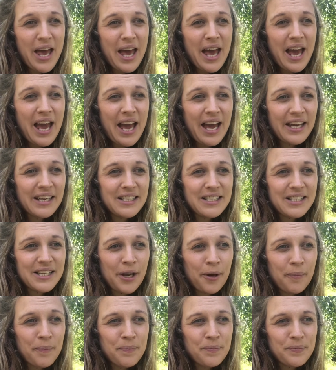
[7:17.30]

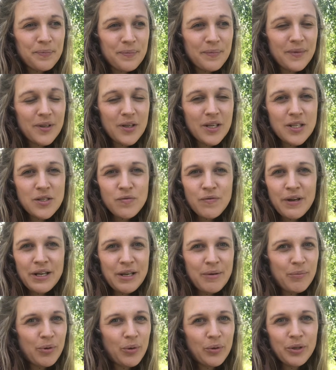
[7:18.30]
and it's really
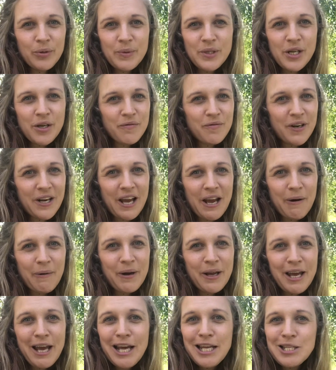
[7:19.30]
important that we don't run out.
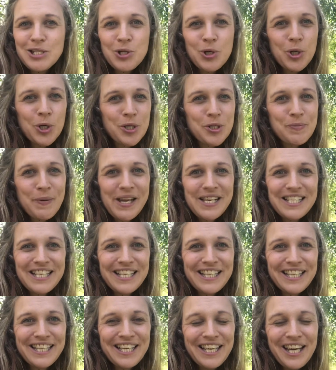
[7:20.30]
It's not
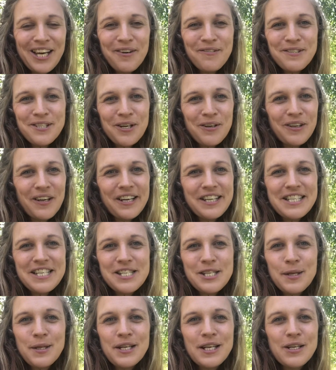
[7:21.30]
cosmetic, we don't light it
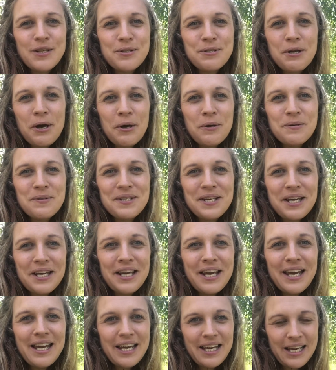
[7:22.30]
so that it looks cozy,
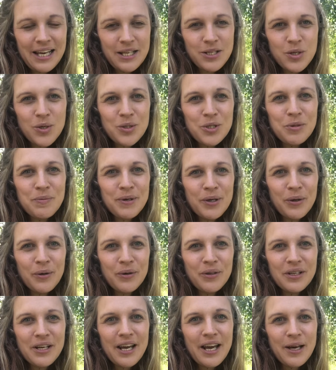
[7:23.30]
it has got to be
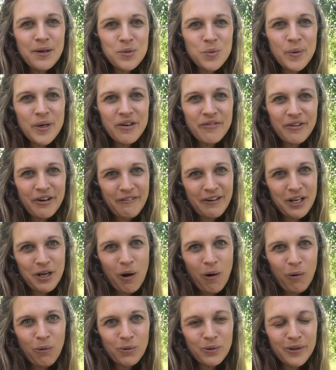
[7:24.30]
on, else we are very
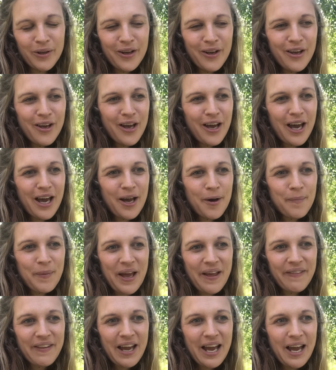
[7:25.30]
cold,
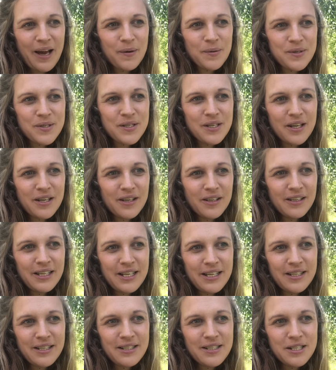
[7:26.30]
and the house
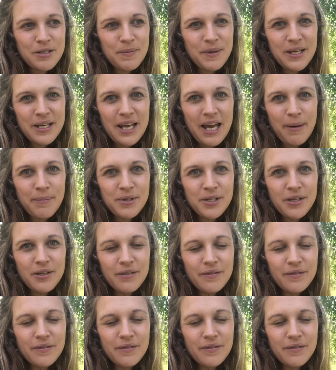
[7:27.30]
needs to be kept